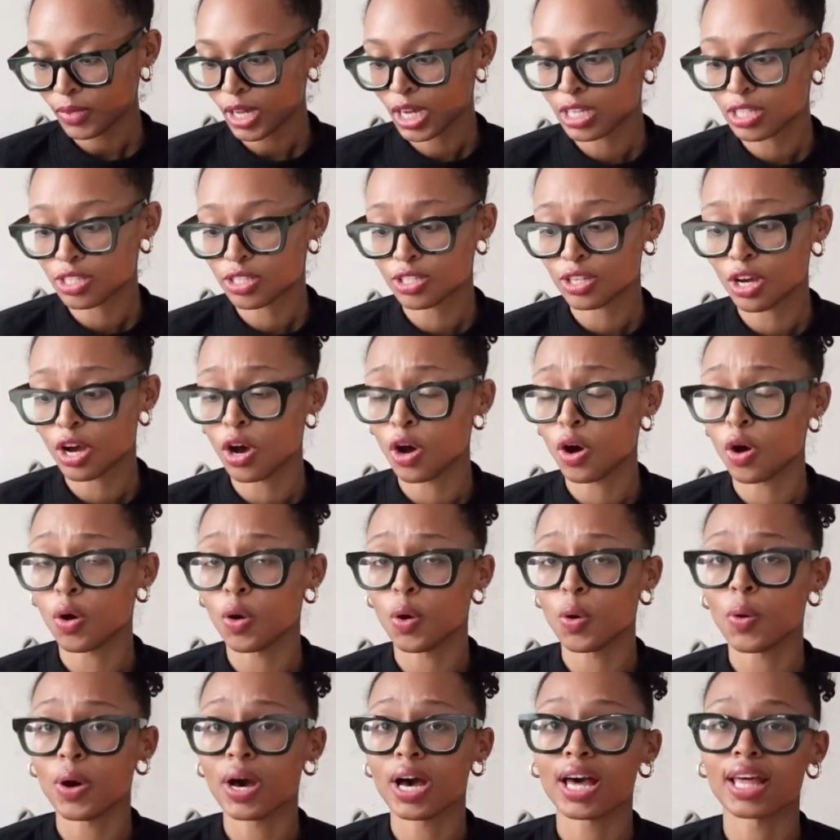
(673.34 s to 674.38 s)

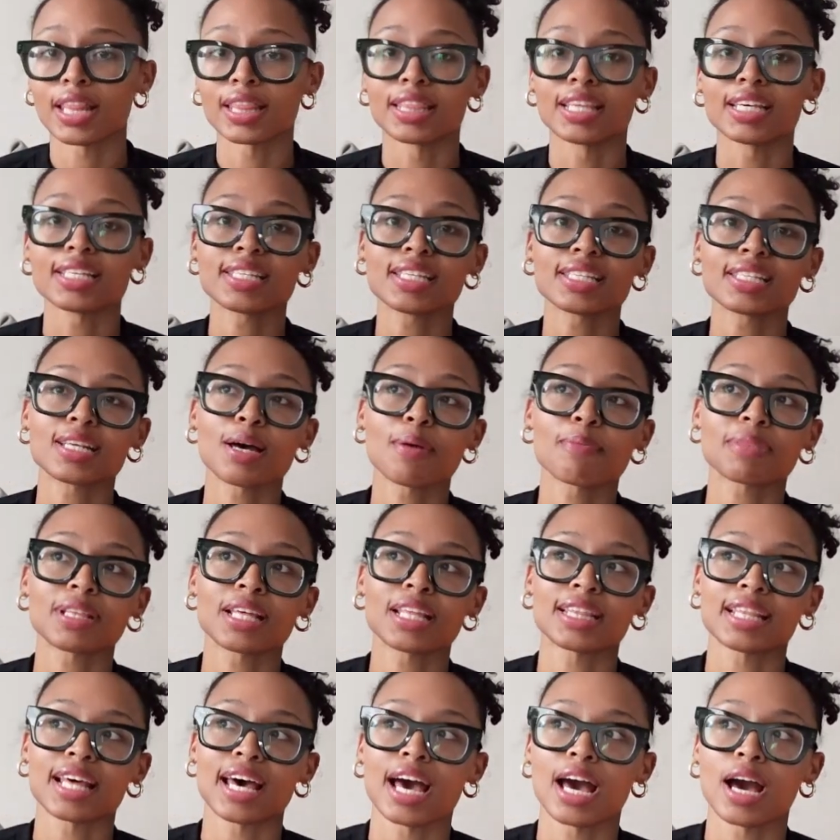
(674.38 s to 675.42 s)
so this is
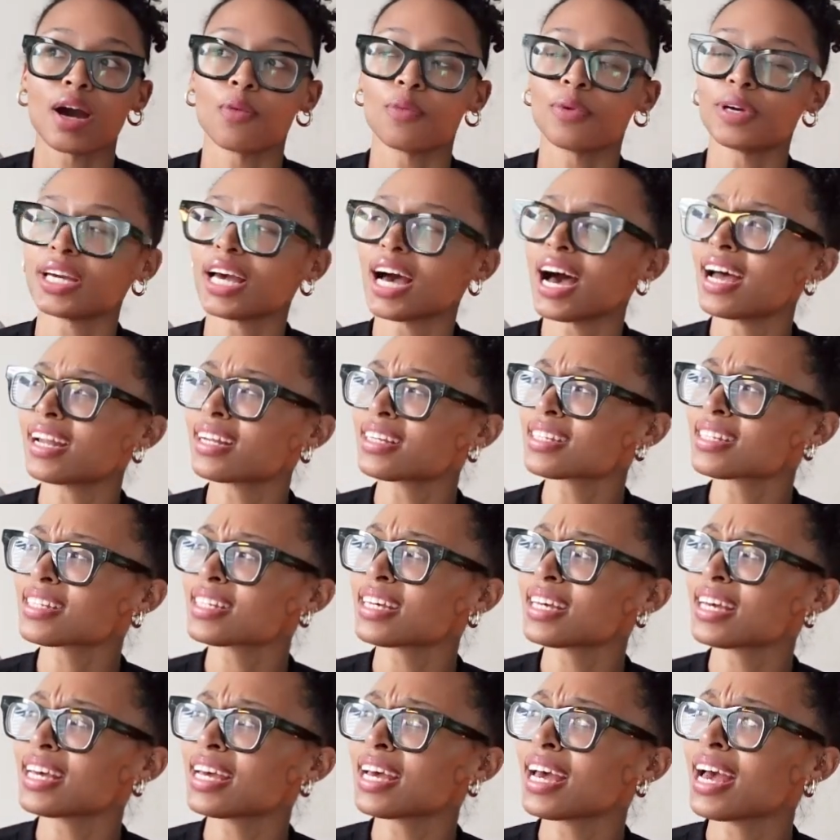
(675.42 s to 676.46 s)
something that we
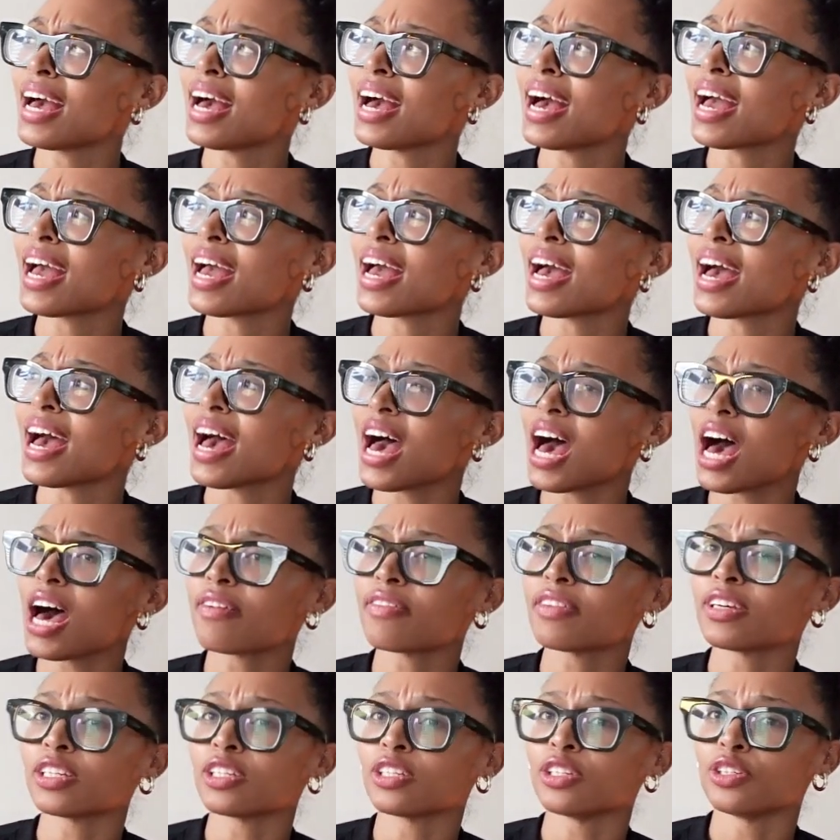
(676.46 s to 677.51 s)
honestly
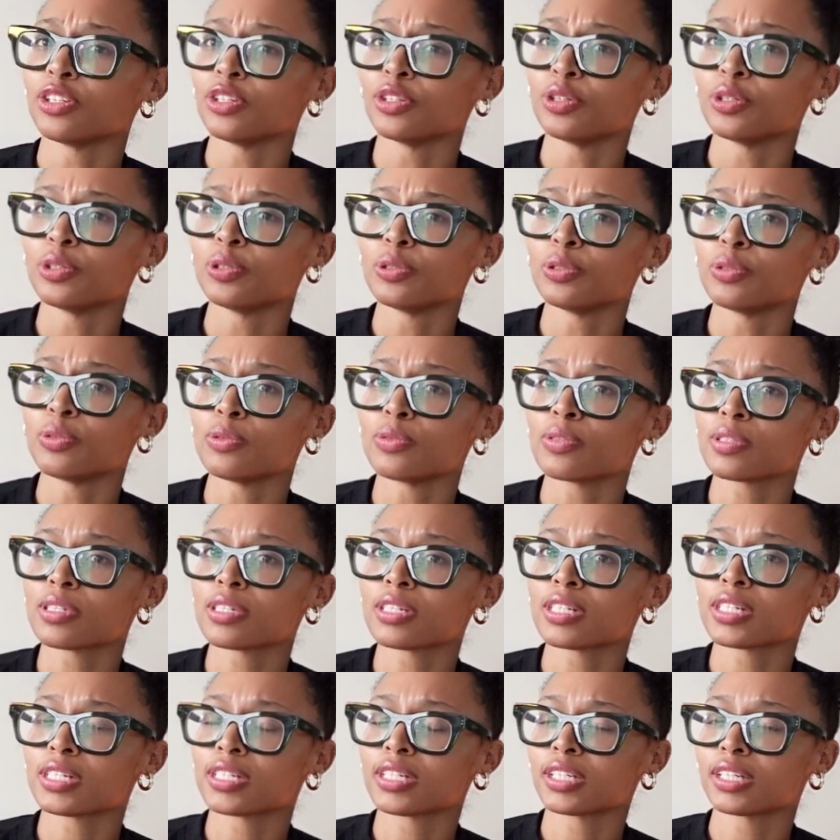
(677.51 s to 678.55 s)
haven't
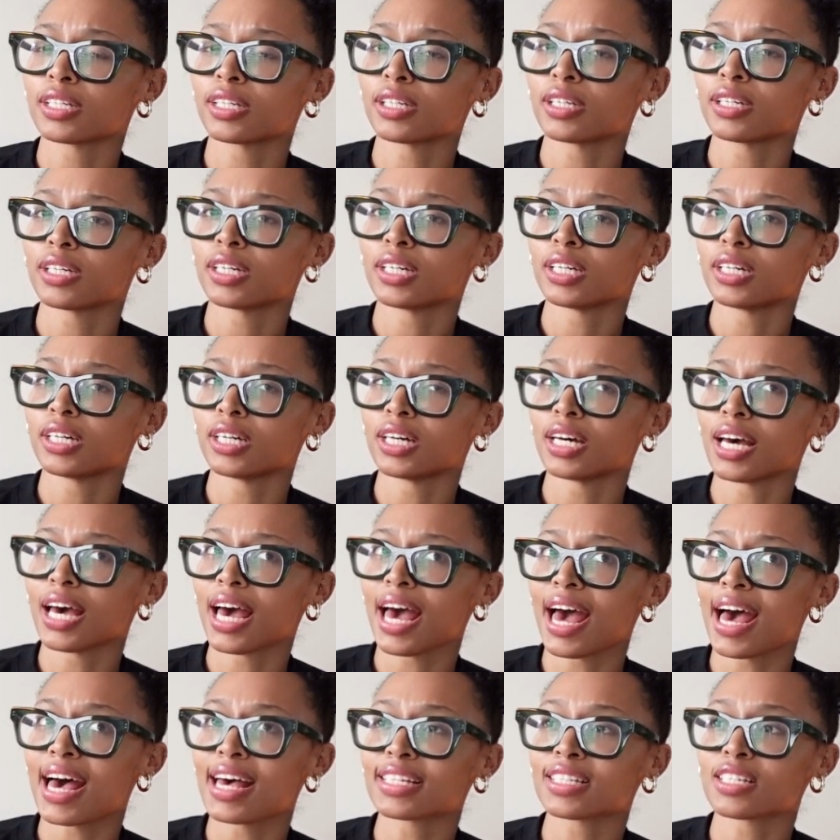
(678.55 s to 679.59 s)
used
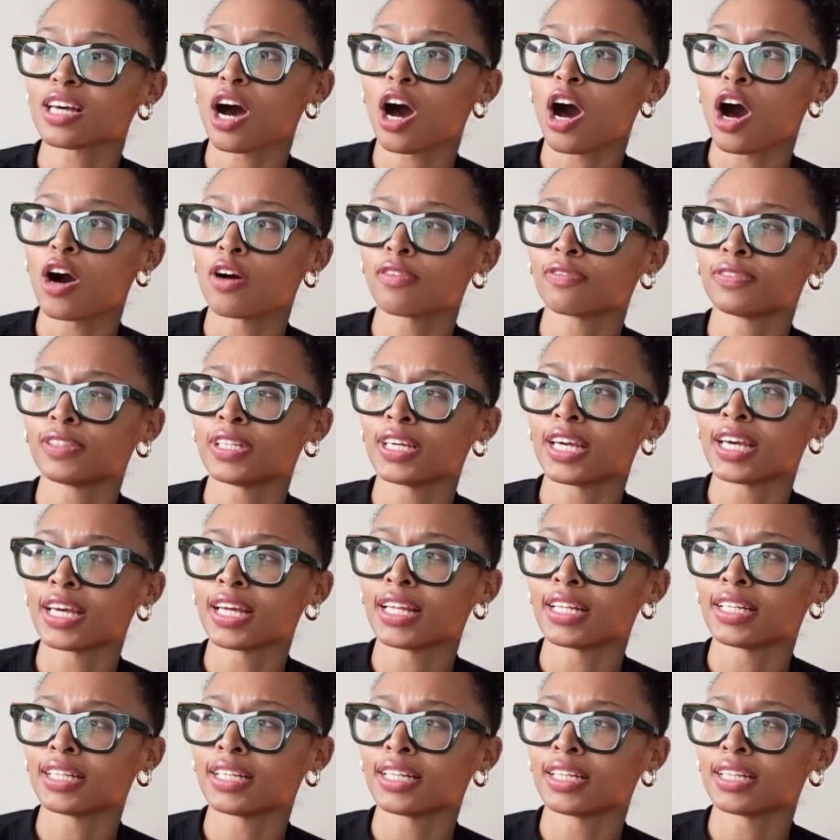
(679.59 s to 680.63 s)
as
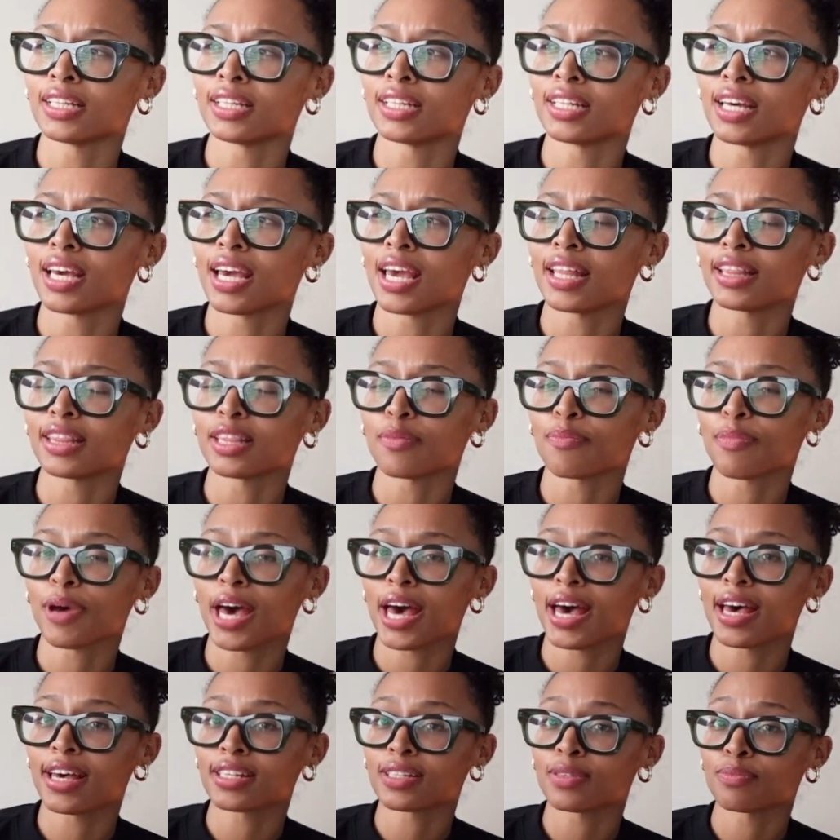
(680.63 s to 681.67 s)
often in the
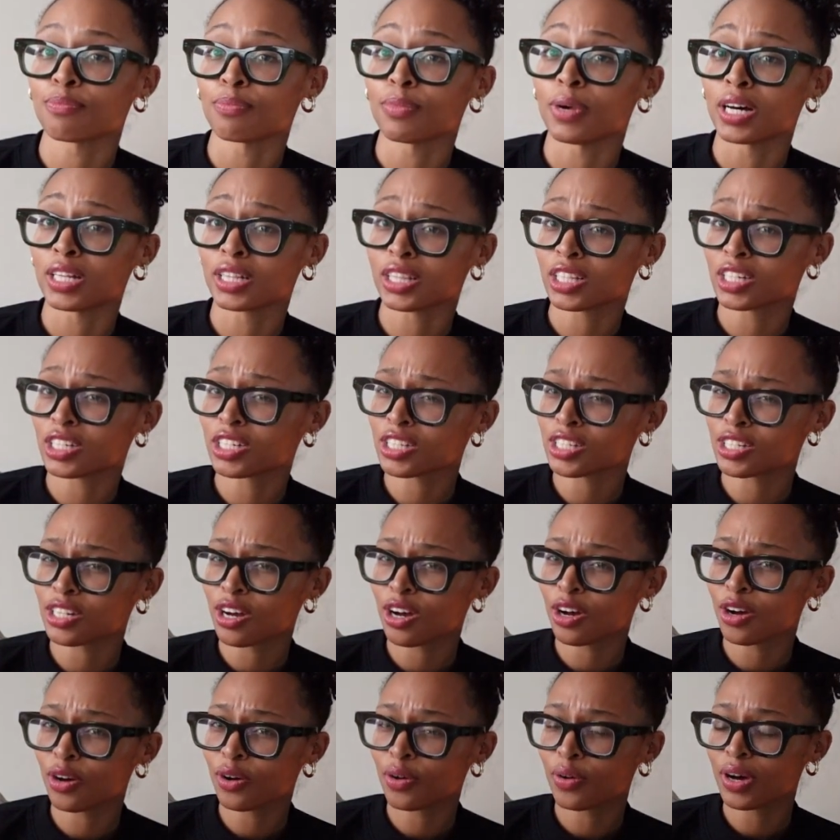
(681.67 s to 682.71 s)
past month or
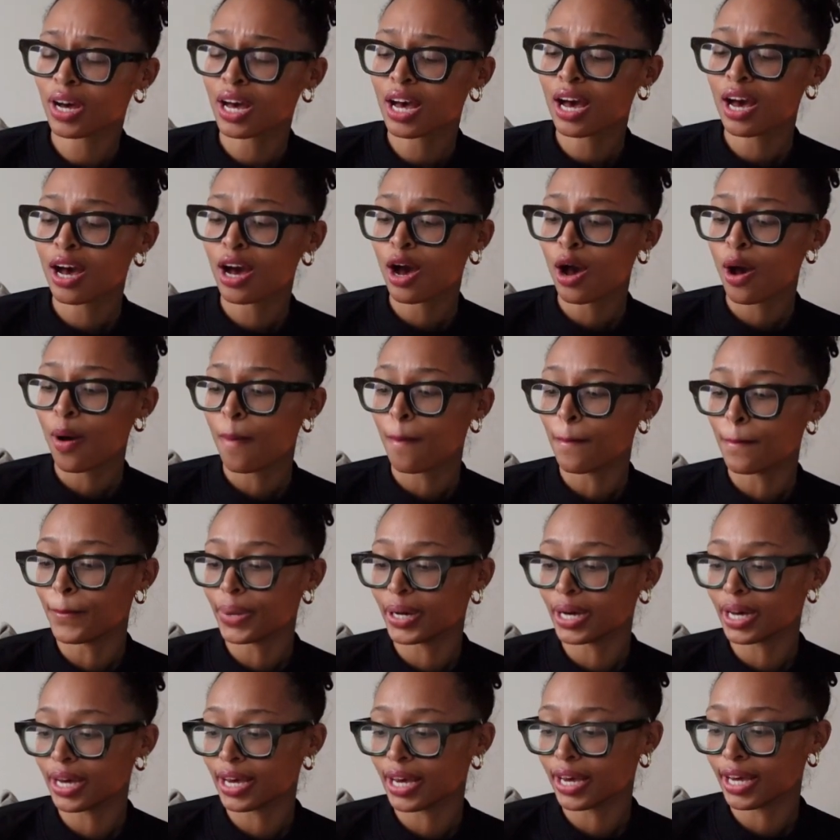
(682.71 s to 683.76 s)
so,
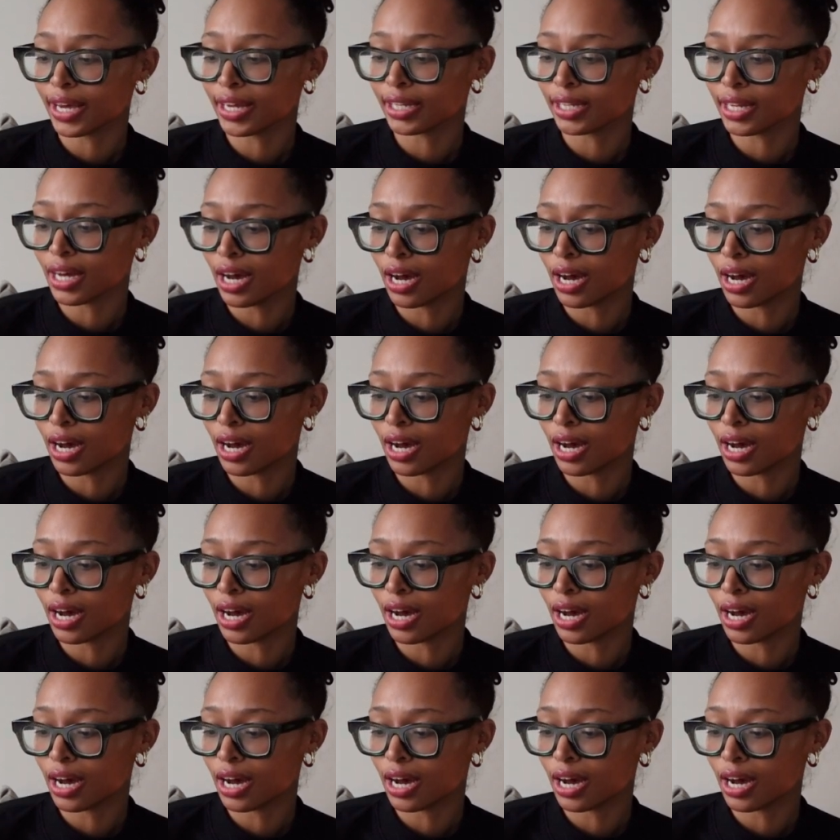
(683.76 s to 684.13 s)
but